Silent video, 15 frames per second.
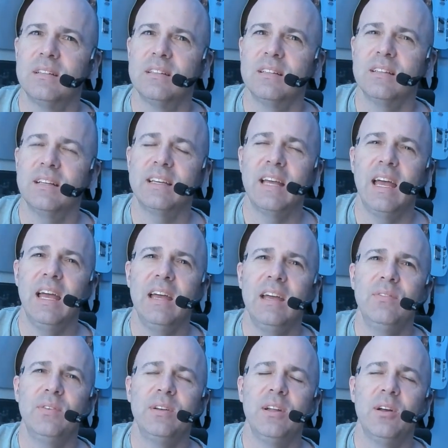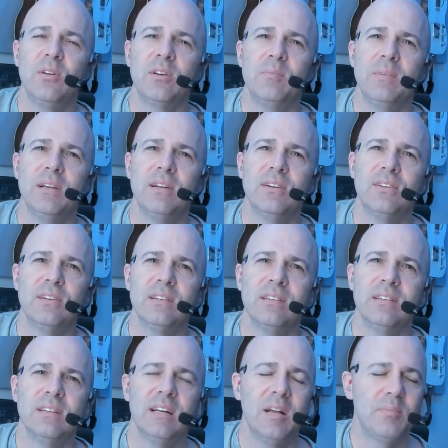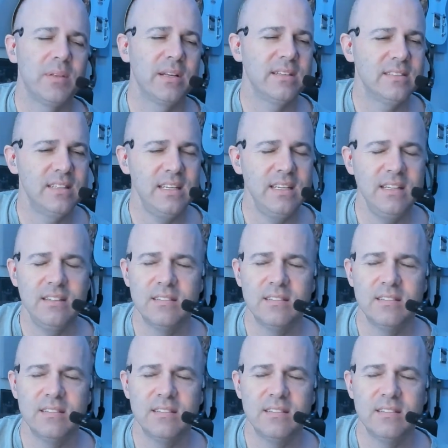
like every note can be heard. I play C,